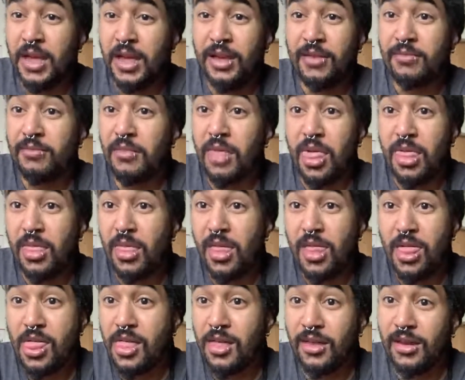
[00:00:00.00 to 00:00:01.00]
I
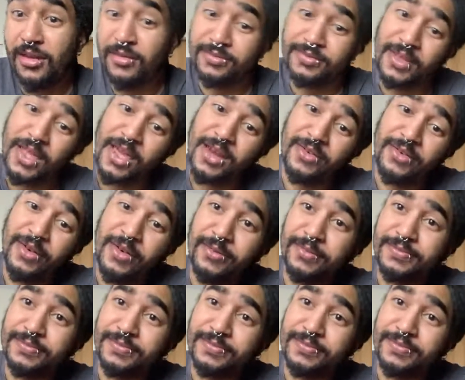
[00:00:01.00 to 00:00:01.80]
don't know.